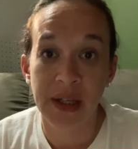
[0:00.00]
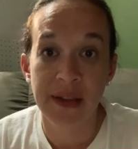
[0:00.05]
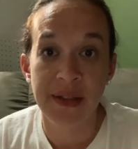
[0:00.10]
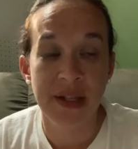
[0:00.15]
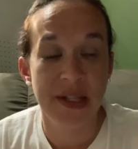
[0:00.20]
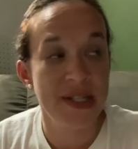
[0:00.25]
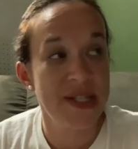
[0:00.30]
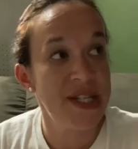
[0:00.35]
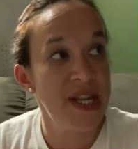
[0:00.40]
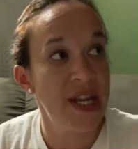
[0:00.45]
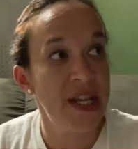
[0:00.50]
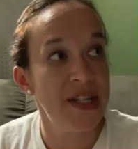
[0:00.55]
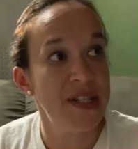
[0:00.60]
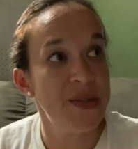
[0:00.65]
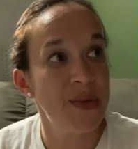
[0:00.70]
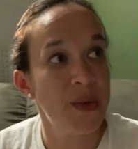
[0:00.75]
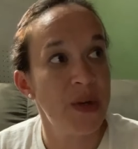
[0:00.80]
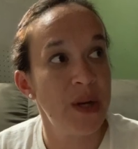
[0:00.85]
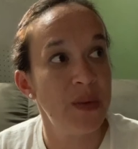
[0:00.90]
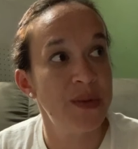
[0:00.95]
And then
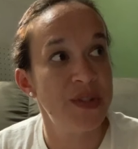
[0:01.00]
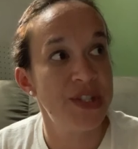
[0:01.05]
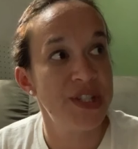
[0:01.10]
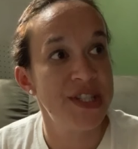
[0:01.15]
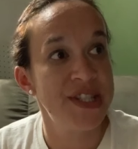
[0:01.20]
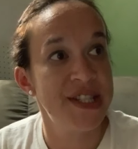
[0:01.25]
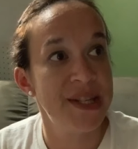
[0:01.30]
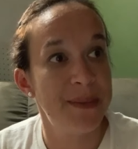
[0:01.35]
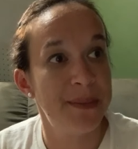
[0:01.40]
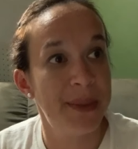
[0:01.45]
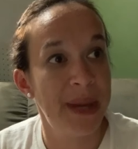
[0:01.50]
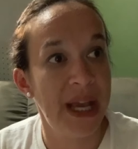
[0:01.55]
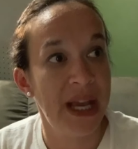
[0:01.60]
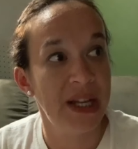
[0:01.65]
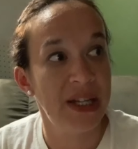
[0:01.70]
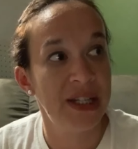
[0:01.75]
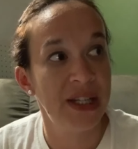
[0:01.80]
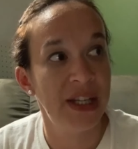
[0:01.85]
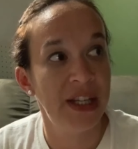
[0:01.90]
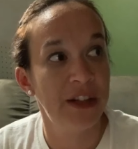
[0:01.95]
days where I would just sit
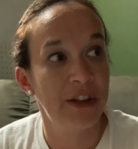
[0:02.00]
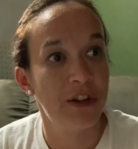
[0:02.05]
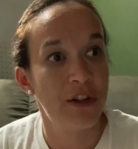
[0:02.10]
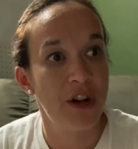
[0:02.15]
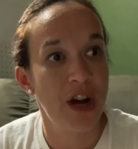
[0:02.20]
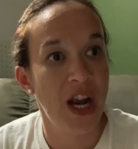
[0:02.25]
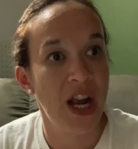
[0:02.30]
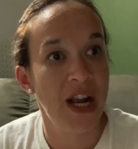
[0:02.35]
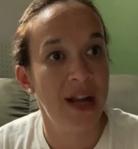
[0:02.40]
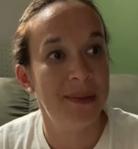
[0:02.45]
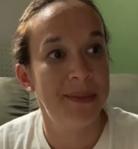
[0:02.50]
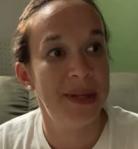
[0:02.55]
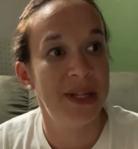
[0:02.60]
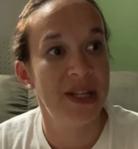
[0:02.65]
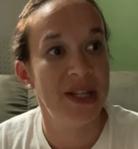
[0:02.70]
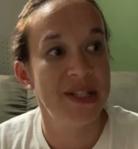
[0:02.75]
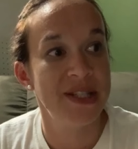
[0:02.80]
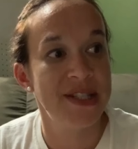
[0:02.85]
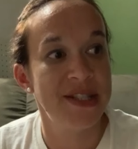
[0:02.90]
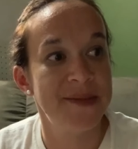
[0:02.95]
back and cry
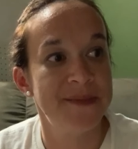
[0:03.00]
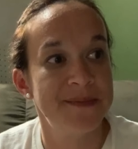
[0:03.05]
because,